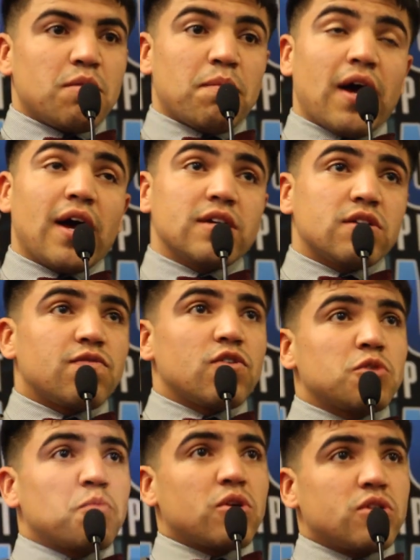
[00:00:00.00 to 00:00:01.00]
in my eyes, the
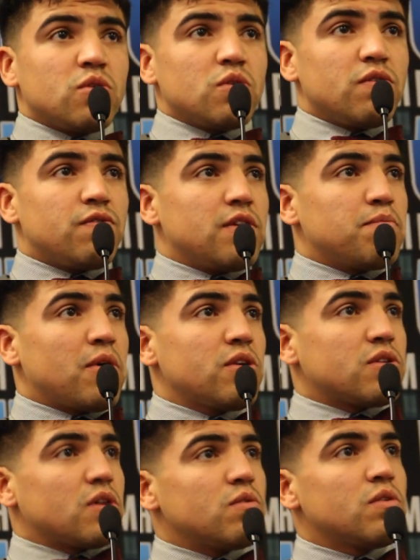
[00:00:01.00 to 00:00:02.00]
first person to defeat
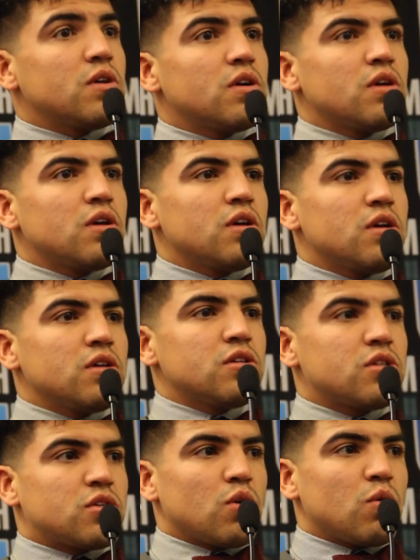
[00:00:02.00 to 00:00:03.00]
Berto.
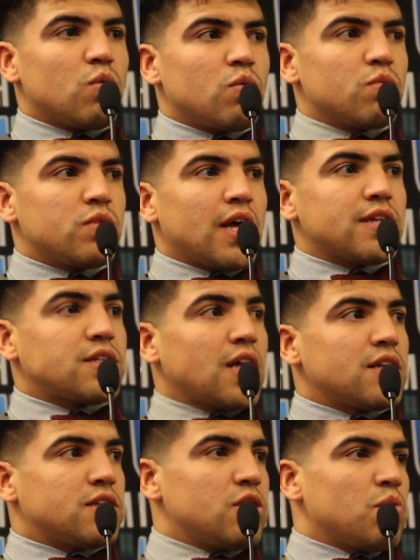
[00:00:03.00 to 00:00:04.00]
So that
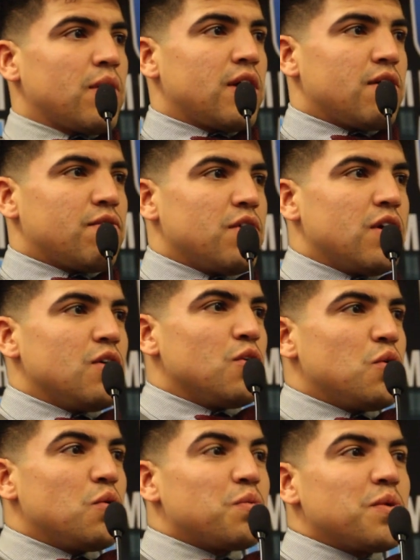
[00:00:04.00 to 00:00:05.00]
stands in the way of
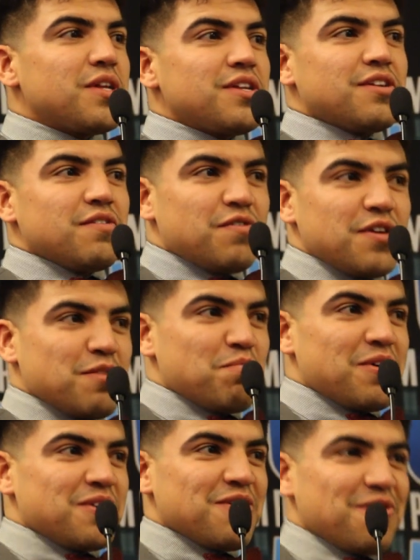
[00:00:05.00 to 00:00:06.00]
who really defeated
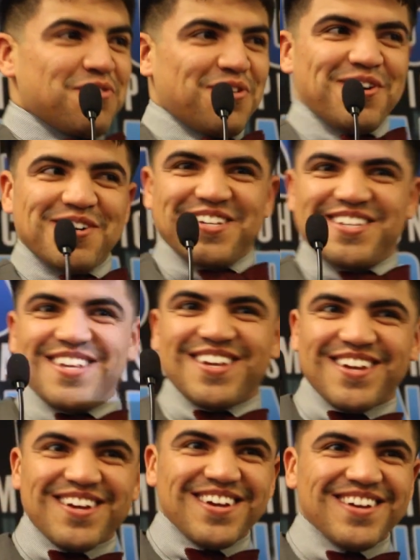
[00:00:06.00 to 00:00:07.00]
Berto first.
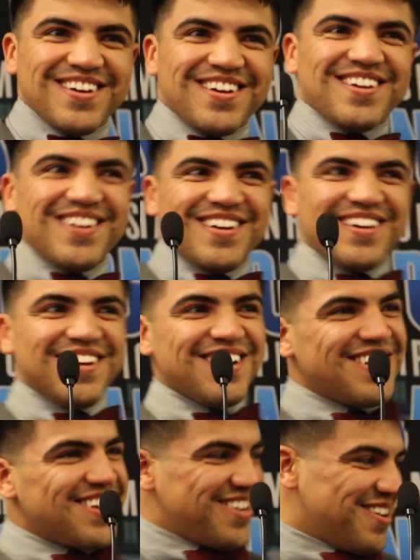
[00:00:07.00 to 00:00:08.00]

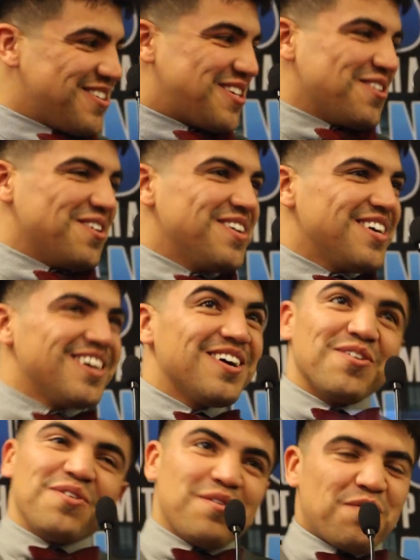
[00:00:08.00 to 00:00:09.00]
You know, so
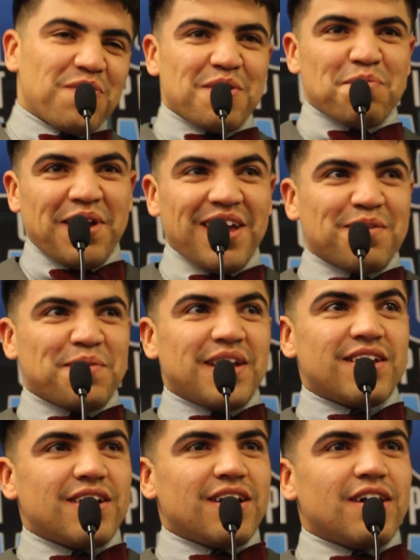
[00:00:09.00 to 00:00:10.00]
we're for a bang,
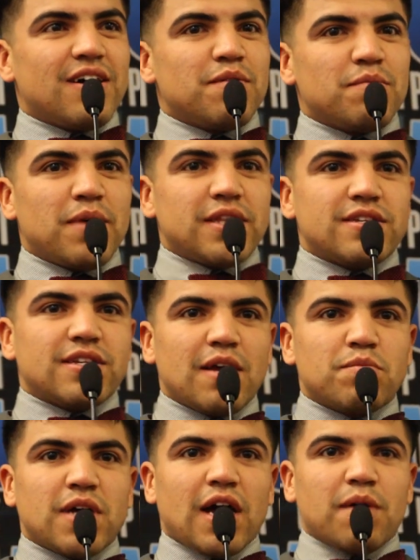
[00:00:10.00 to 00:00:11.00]
man. But at the
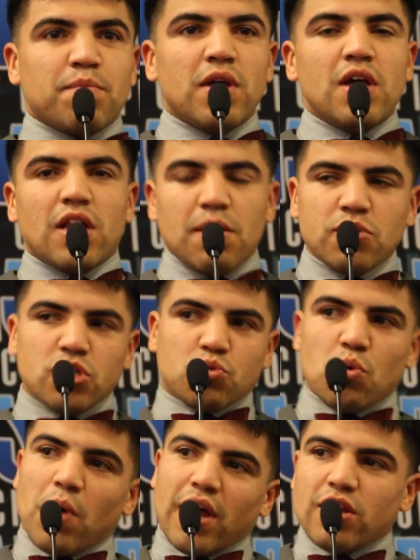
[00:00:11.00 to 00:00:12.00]
same time, let me just
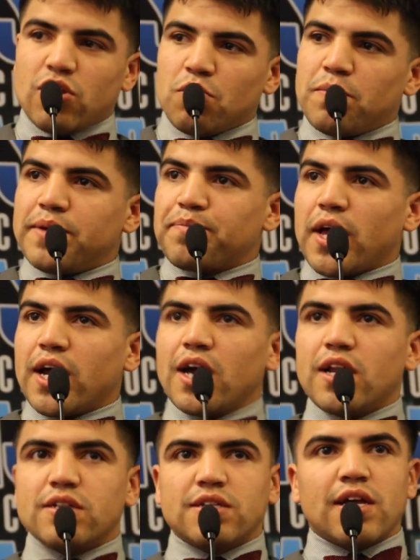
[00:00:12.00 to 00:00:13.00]
rewind a little bit. I
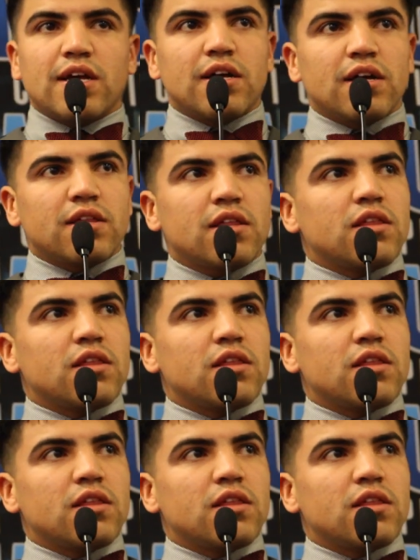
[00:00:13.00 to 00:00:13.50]
gotta say,